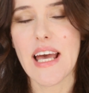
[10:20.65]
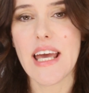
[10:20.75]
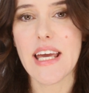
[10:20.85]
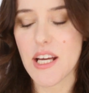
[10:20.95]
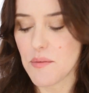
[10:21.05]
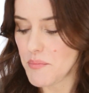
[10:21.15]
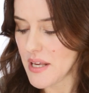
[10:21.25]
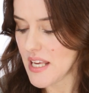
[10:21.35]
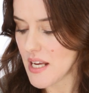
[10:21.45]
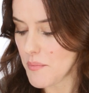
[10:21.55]
It can
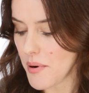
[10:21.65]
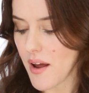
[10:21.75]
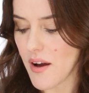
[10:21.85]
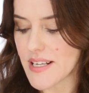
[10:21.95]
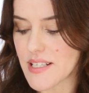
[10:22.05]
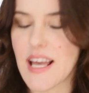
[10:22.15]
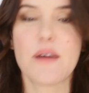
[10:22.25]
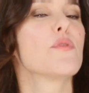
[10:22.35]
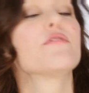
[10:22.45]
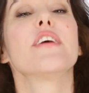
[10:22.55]
be applied
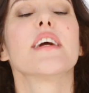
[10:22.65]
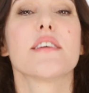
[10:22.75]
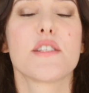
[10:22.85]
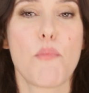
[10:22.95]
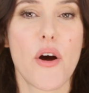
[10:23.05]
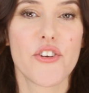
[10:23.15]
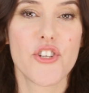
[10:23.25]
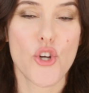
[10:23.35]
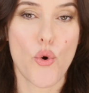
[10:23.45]
again with finger sponge